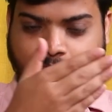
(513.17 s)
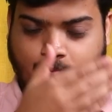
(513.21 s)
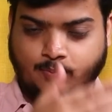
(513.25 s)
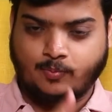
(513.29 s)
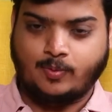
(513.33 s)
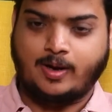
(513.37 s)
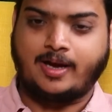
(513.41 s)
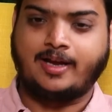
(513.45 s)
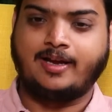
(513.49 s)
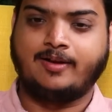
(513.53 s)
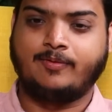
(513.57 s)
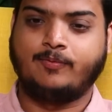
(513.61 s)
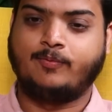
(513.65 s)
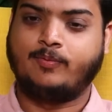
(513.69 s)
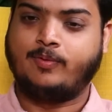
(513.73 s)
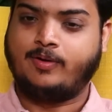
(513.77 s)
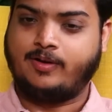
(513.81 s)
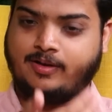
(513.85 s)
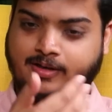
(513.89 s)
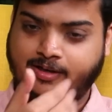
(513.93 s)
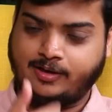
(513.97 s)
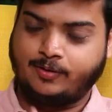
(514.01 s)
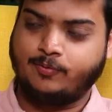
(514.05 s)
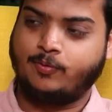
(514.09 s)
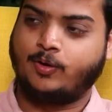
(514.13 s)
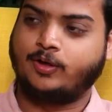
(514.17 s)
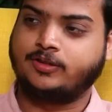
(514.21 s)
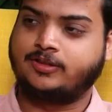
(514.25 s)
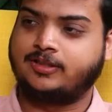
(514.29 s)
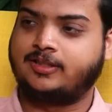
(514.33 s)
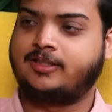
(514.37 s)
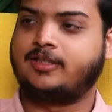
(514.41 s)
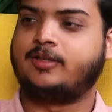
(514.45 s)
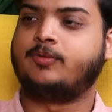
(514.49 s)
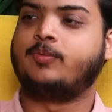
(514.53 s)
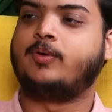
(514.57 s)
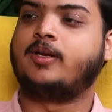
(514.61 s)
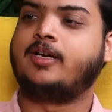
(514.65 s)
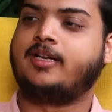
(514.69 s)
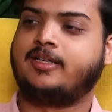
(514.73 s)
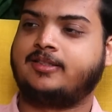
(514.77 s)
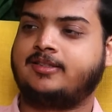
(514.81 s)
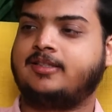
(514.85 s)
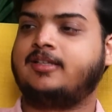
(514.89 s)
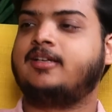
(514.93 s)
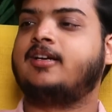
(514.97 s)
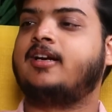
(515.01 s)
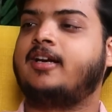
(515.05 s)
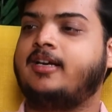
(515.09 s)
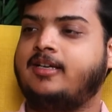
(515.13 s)
rewatch it at 1x
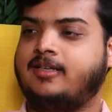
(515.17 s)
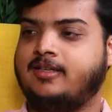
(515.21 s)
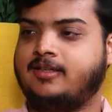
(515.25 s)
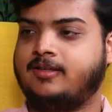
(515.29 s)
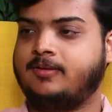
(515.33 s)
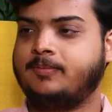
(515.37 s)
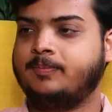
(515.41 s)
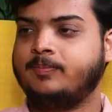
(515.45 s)
and write it.